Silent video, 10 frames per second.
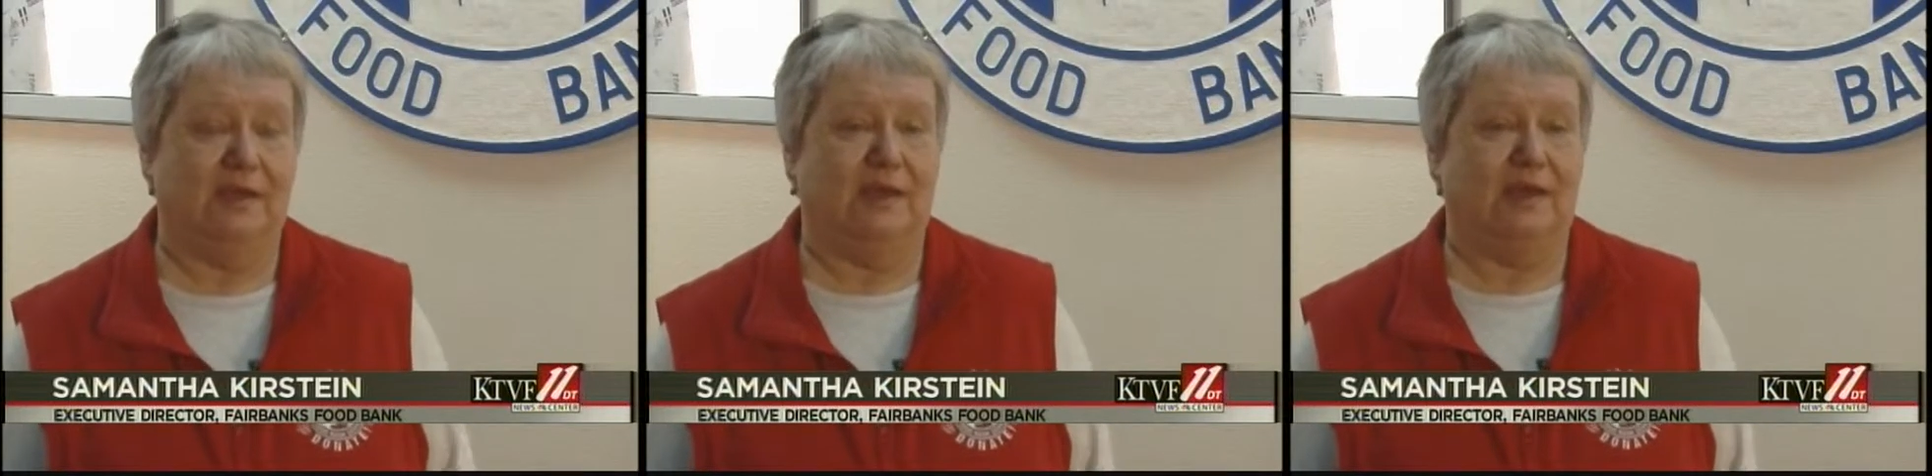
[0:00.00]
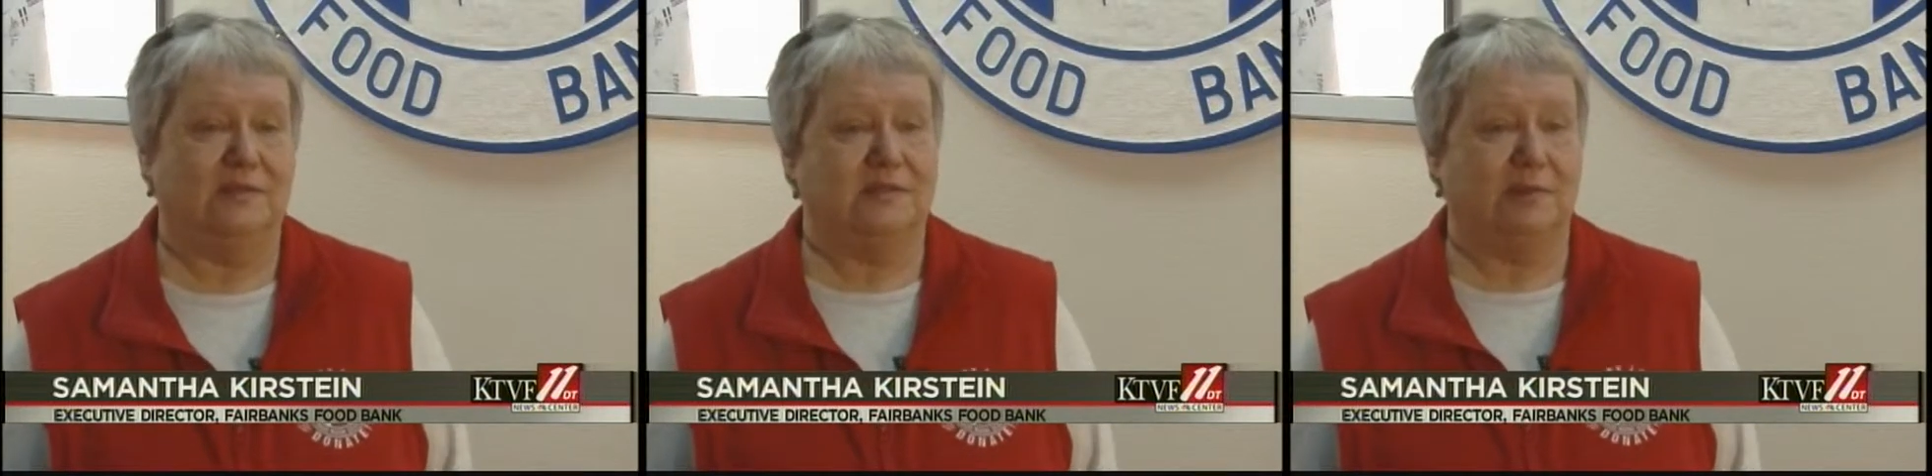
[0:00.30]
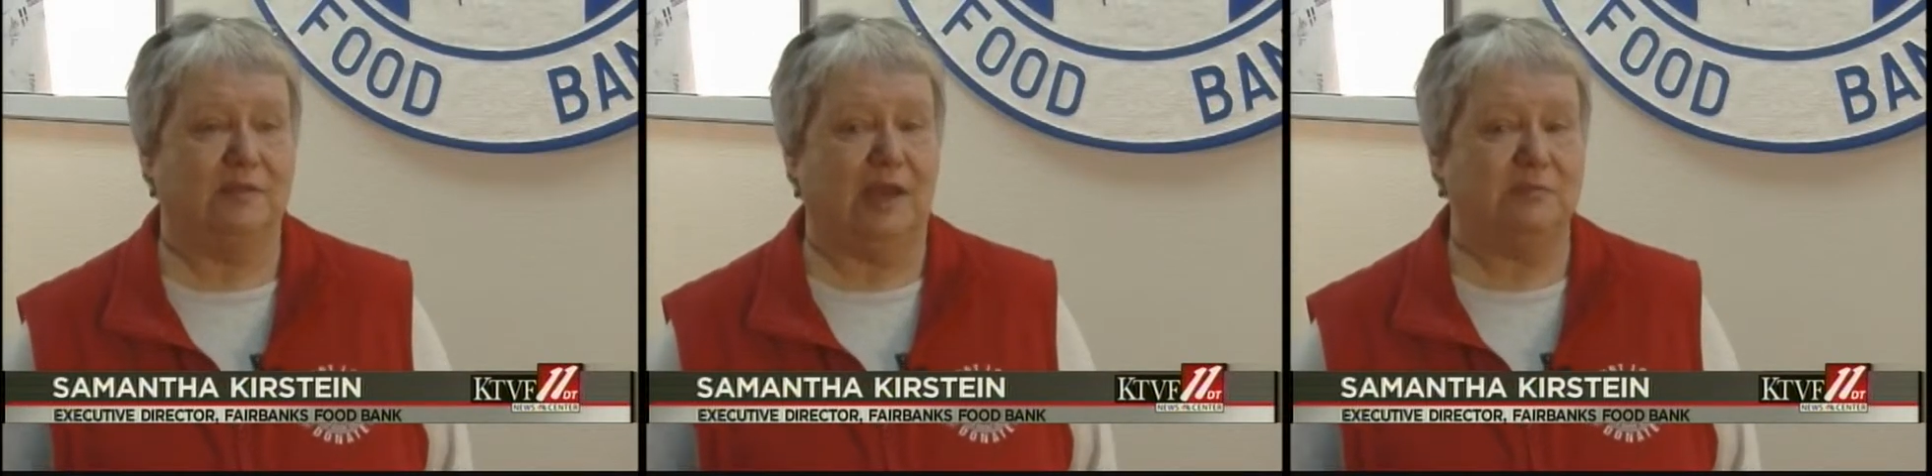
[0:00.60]
And
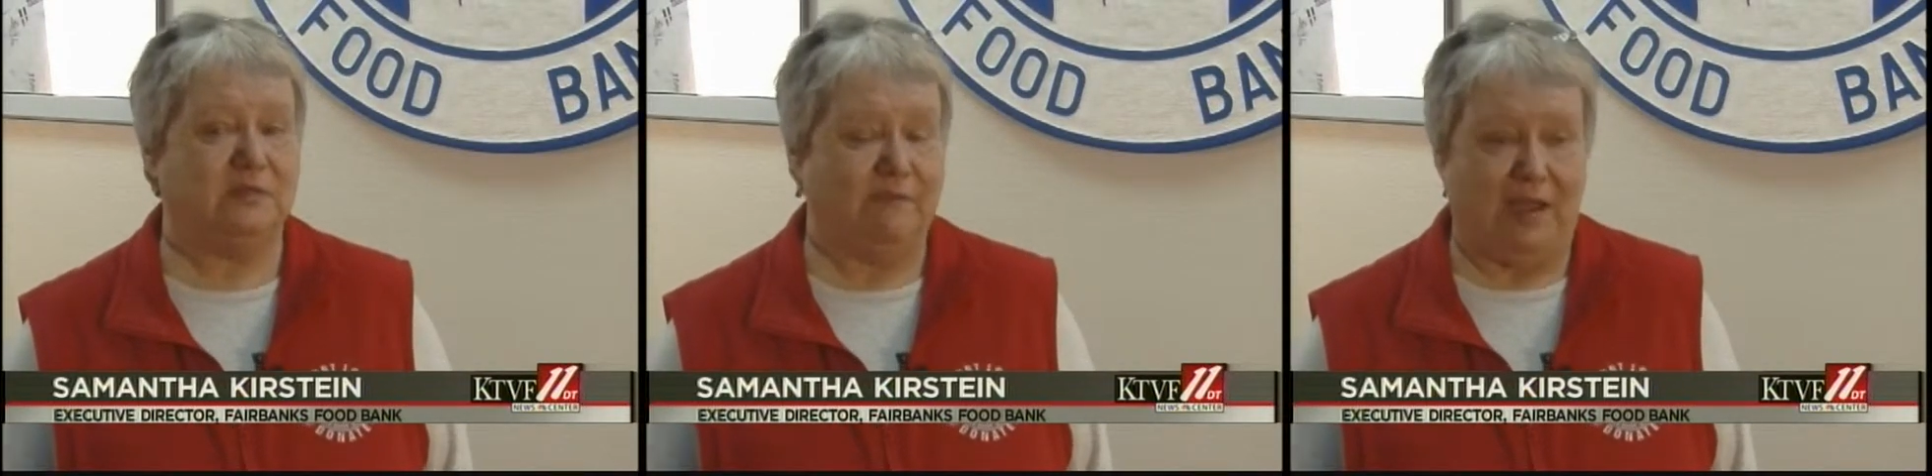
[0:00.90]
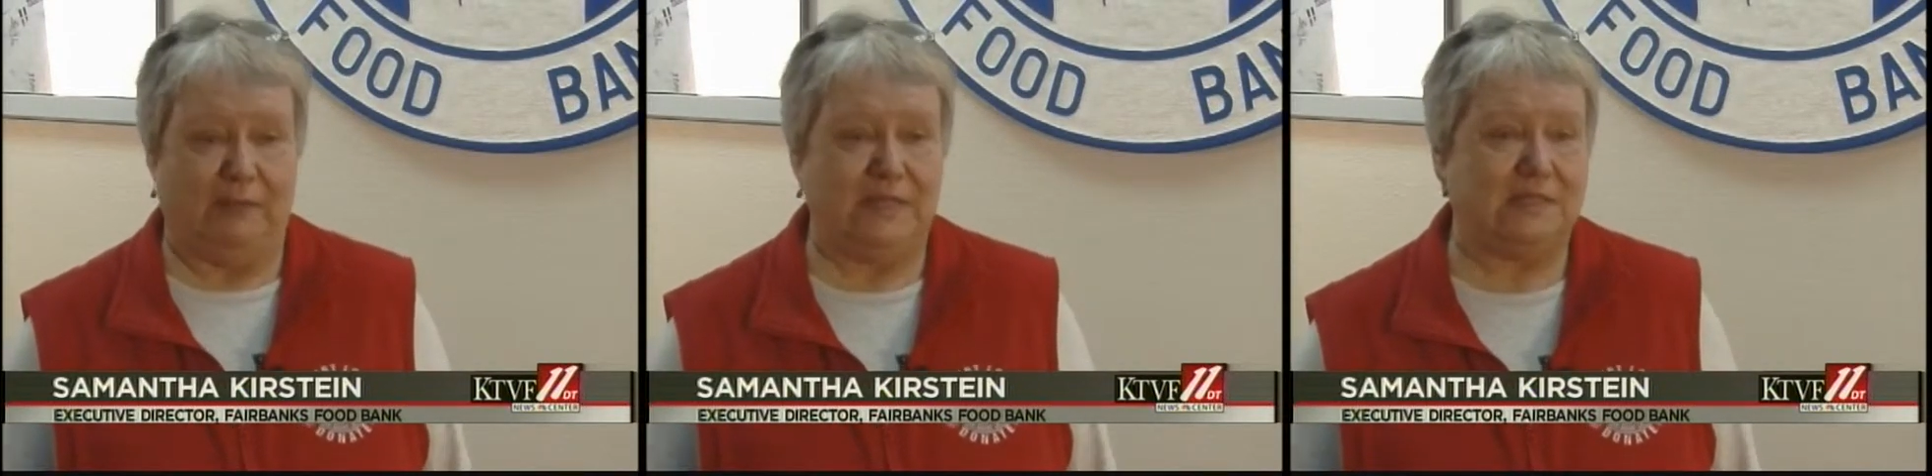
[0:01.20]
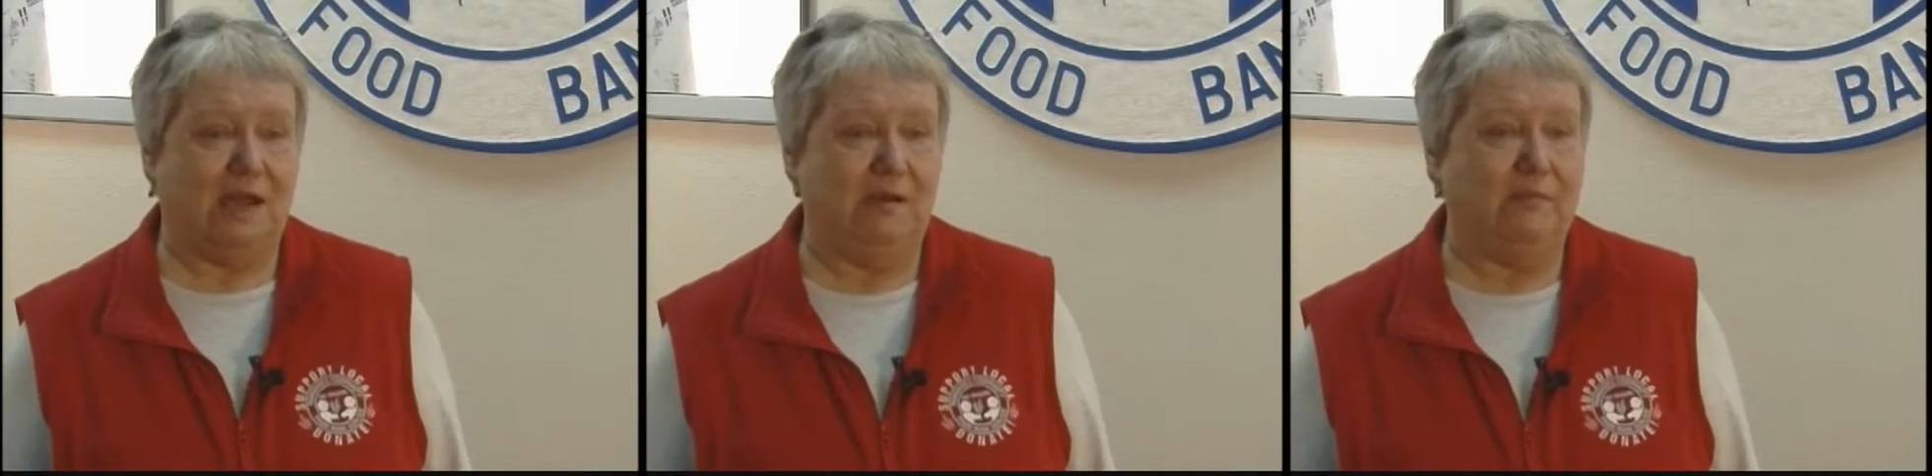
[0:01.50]
sometimes
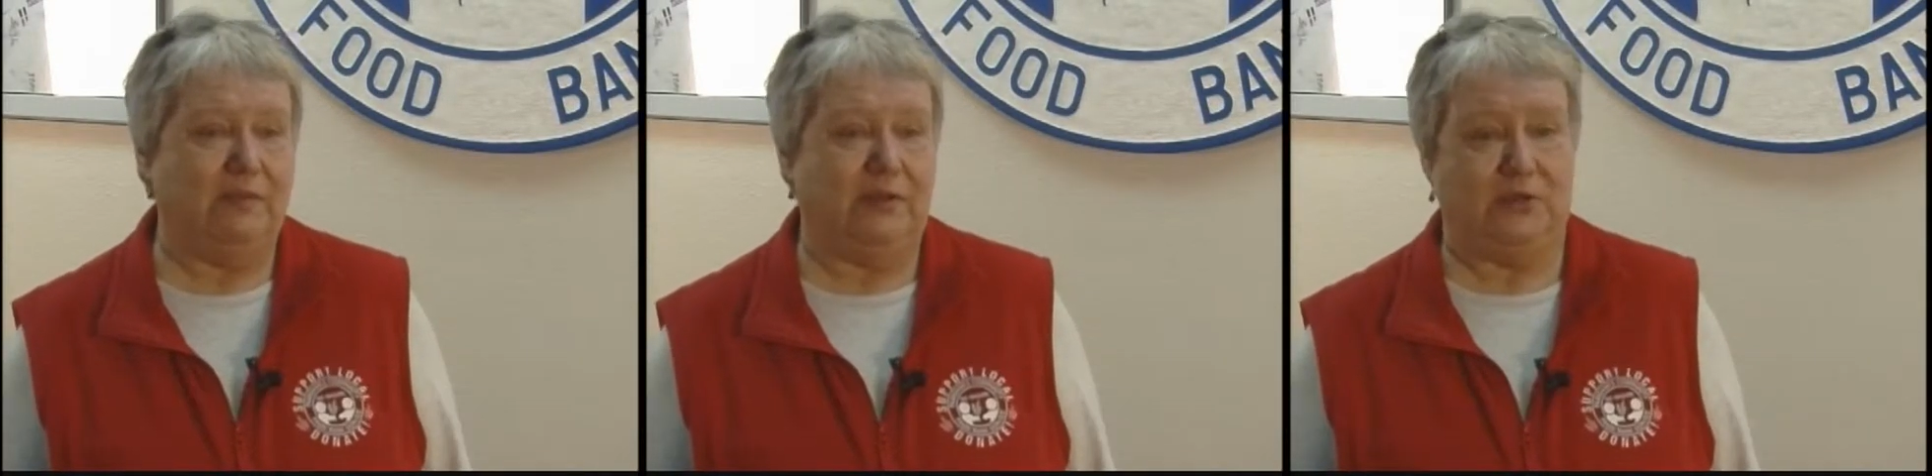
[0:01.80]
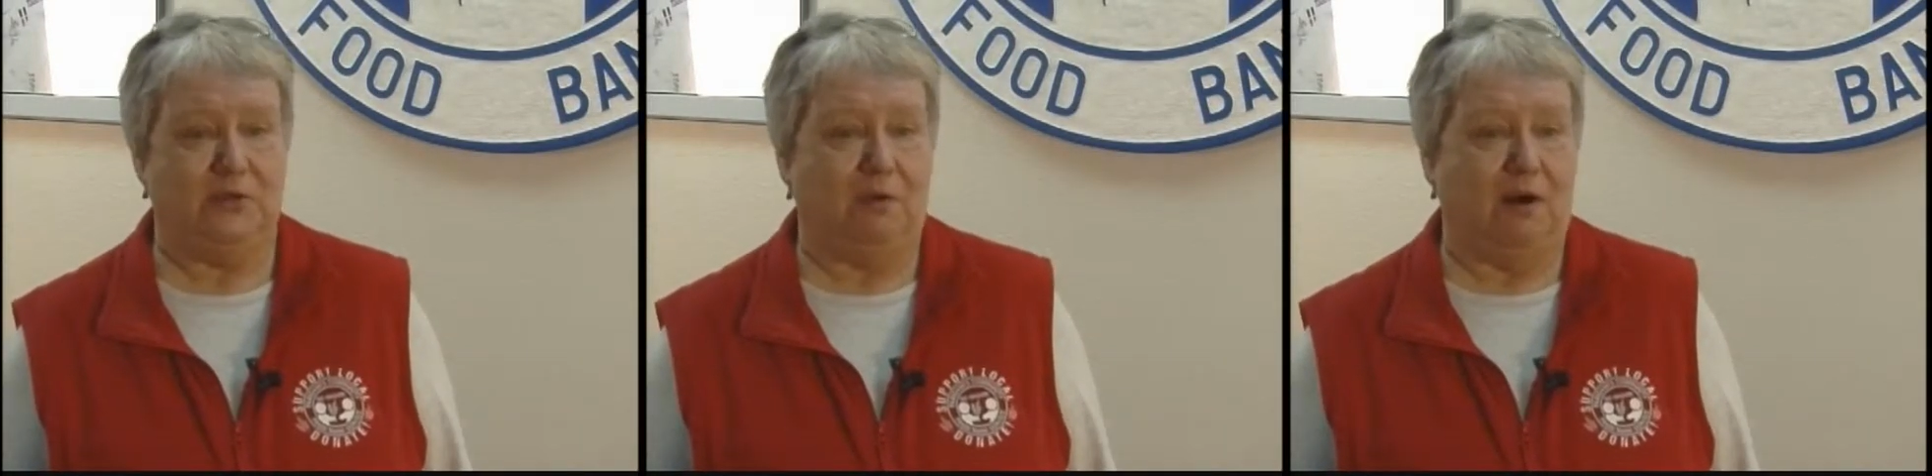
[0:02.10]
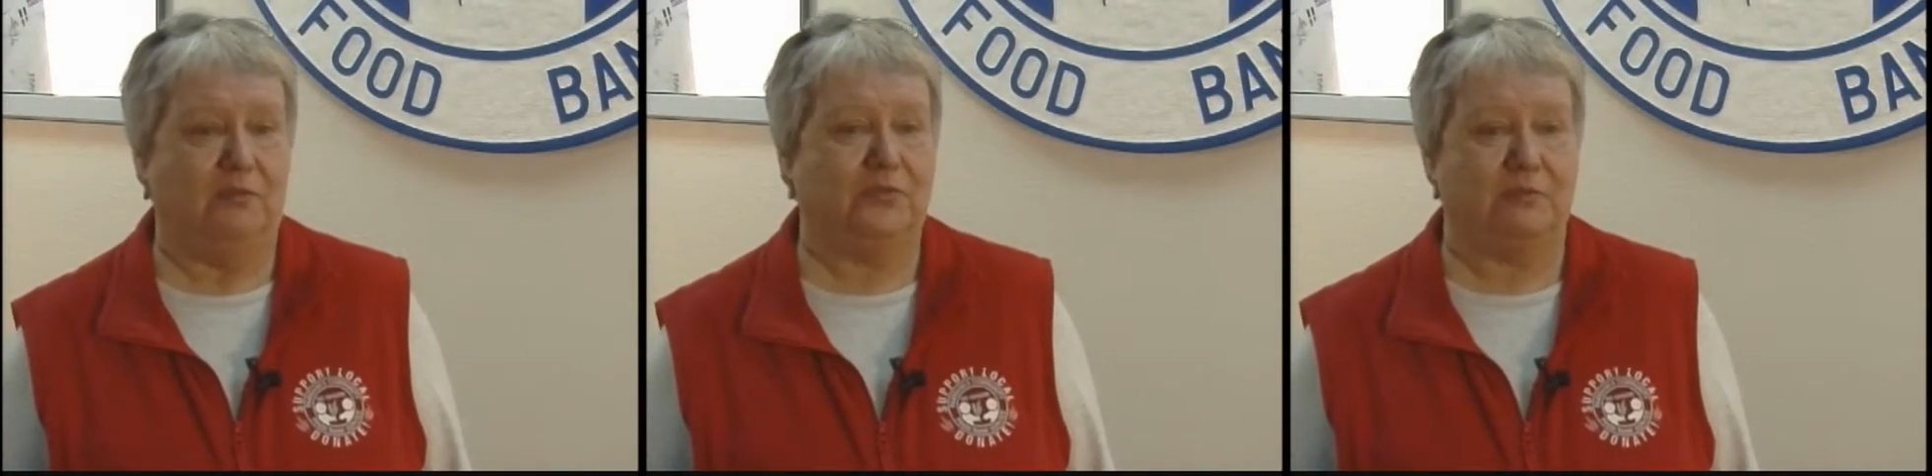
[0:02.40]
families come and they do
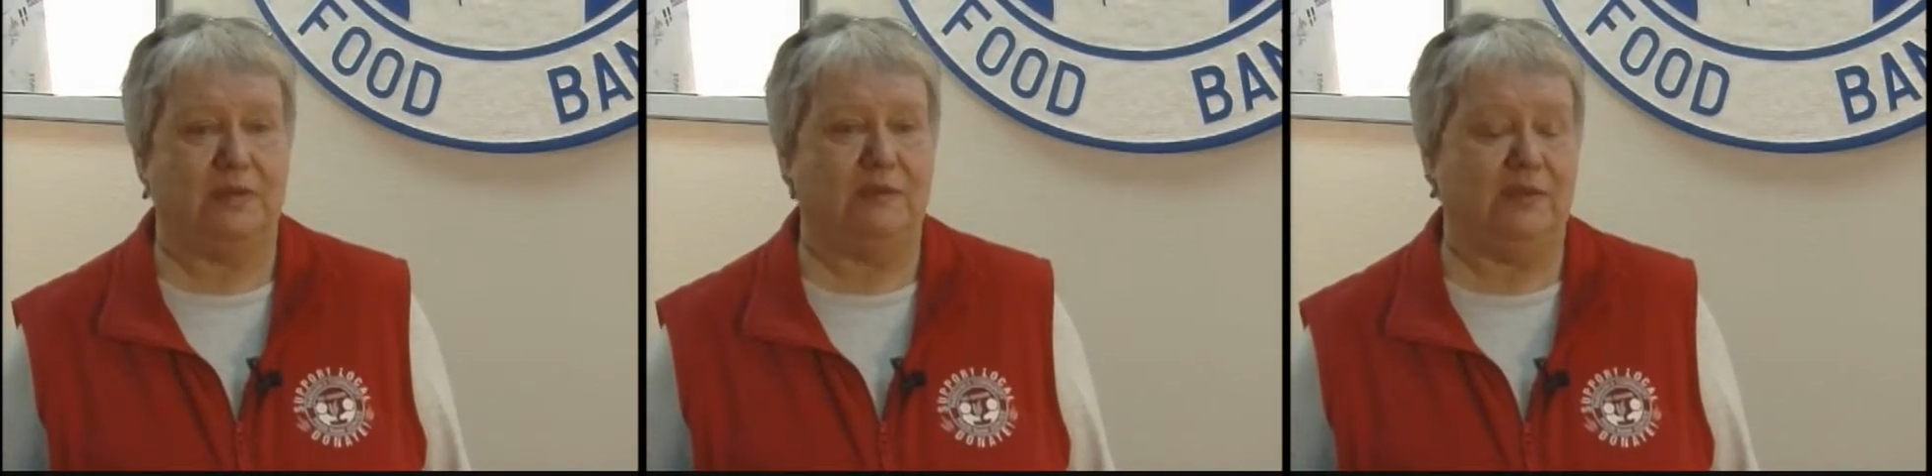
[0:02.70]
all three.